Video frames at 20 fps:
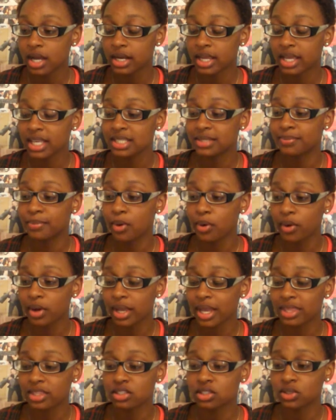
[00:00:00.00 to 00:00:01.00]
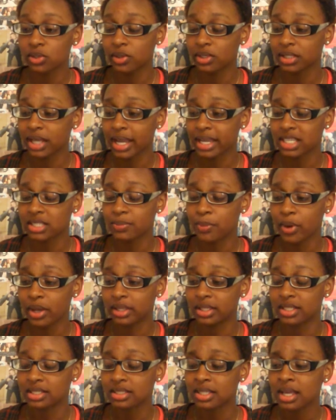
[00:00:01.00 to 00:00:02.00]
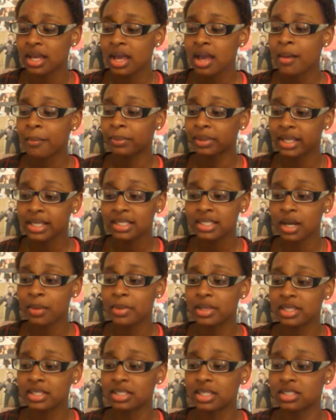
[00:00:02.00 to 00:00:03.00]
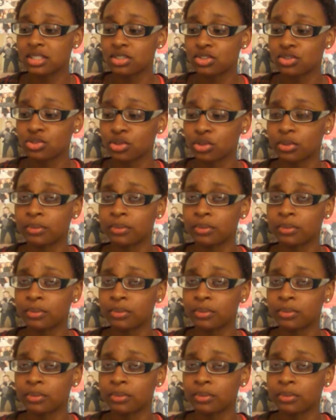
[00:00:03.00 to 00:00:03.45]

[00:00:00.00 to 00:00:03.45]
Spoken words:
it gets boring and the storyline gets pointless. Please tell me this isn't true.